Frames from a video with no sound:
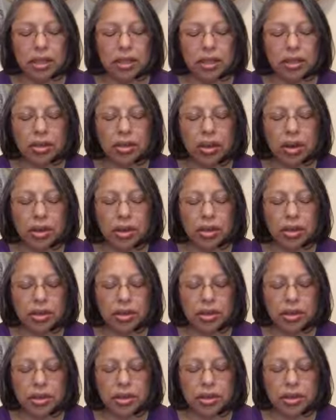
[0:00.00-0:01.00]
calling
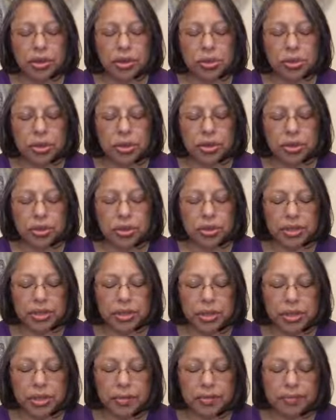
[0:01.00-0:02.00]
to your spiritual
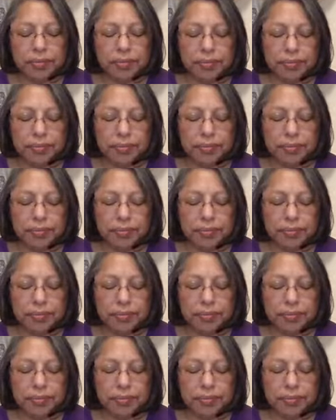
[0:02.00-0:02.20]
team,